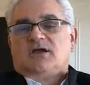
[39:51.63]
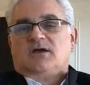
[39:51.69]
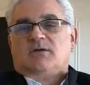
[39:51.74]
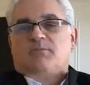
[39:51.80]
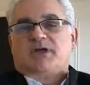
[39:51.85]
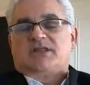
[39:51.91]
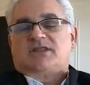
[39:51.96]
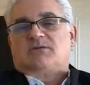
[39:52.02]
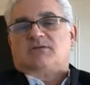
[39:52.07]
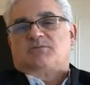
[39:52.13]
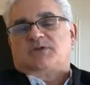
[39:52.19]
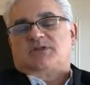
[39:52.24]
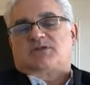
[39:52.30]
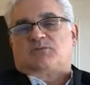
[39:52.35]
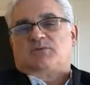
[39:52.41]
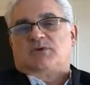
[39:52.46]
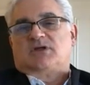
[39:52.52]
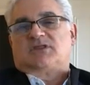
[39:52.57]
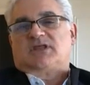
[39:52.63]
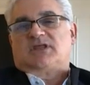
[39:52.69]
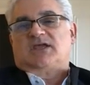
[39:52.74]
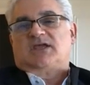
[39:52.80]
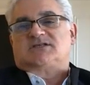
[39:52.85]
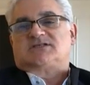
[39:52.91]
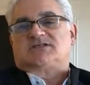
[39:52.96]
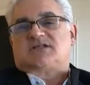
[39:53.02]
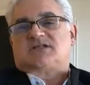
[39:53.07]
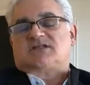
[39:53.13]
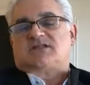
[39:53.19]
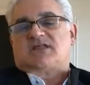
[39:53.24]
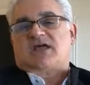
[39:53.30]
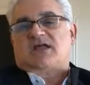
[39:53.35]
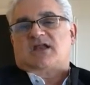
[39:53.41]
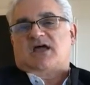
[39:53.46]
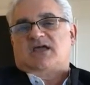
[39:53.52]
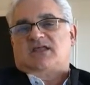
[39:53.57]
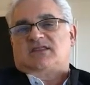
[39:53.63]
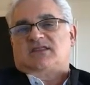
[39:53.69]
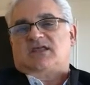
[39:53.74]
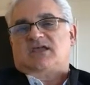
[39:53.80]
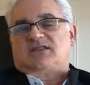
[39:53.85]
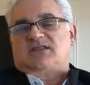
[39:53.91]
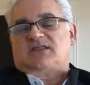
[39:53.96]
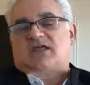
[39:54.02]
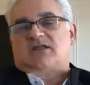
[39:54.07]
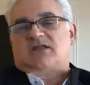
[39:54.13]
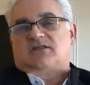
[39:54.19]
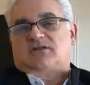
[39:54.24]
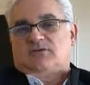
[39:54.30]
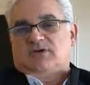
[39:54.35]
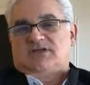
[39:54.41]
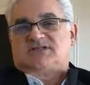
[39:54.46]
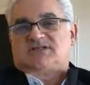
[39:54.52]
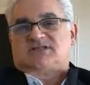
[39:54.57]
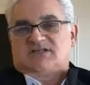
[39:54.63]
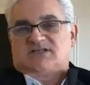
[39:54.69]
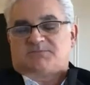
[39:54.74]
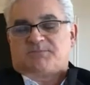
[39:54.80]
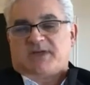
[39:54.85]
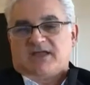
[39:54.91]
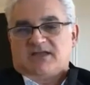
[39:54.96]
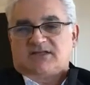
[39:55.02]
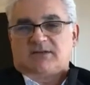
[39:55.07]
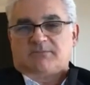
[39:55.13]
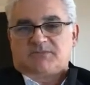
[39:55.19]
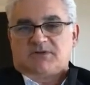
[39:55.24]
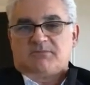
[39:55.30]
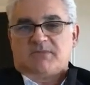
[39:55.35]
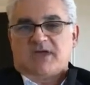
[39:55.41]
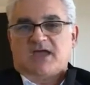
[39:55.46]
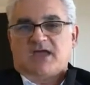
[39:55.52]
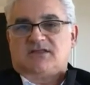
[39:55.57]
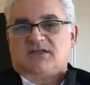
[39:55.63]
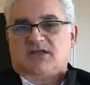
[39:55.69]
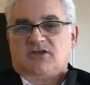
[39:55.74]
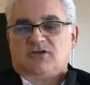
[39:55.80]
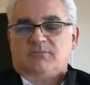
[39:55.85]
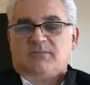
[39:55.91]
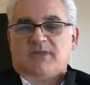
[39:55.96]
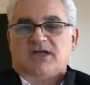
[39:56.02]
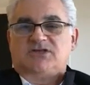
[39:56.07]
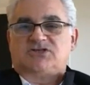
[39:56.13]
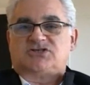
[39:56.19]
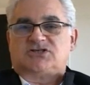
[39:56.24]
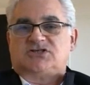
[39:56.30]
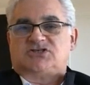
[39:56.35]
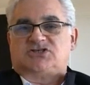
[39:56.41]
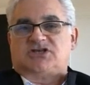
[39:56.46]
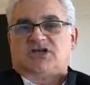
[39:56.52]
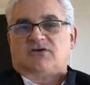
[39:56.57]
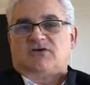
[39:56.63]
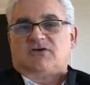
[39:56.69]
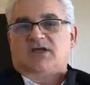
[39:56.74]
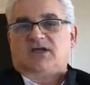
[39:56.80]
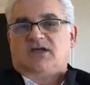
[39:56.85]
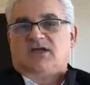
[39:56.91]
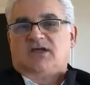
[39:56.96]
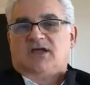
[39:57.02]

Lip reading: But the real thing is that I think that there is this pent up demand that you mentioned, Sherry.